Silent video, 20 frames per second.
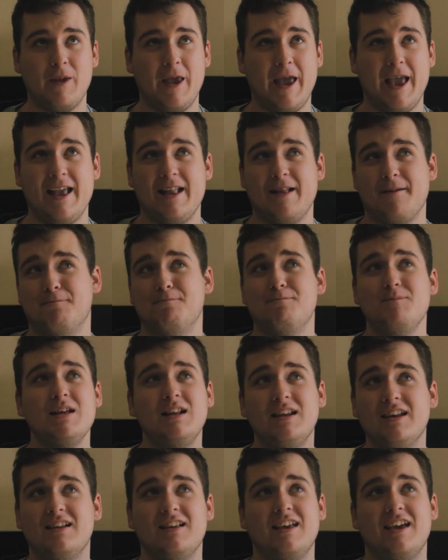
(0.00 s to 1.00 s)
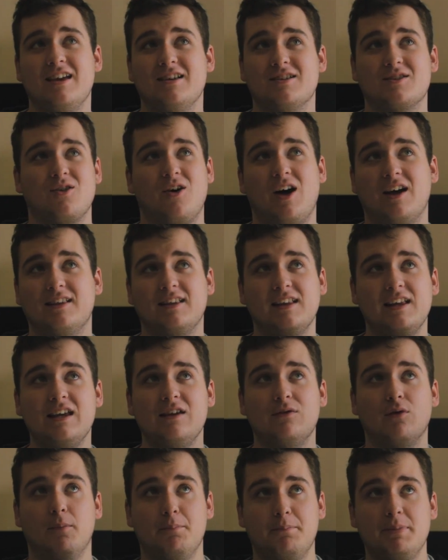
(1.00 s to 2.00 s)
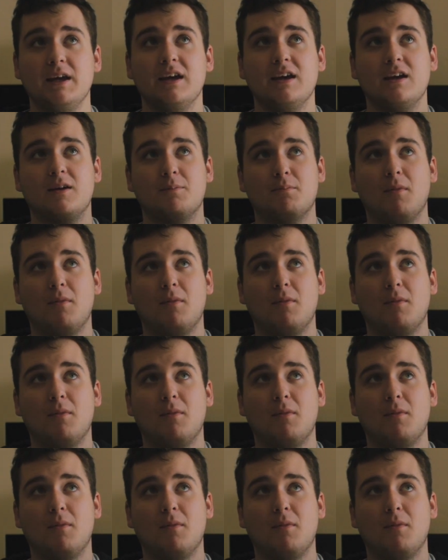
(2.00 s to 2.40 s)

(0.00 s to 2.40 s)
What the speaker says: in a million years thought I'd leave a big